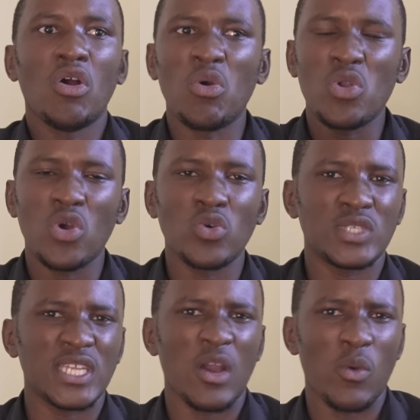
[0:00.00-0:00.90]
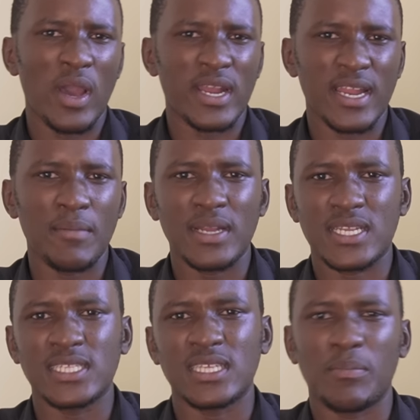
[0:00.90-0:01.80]
oh no, Tina, we are Real
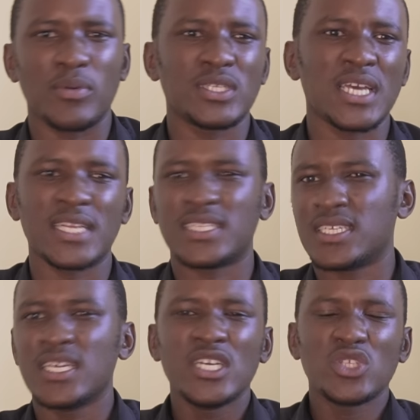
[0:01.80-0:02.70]
Madrid supporters,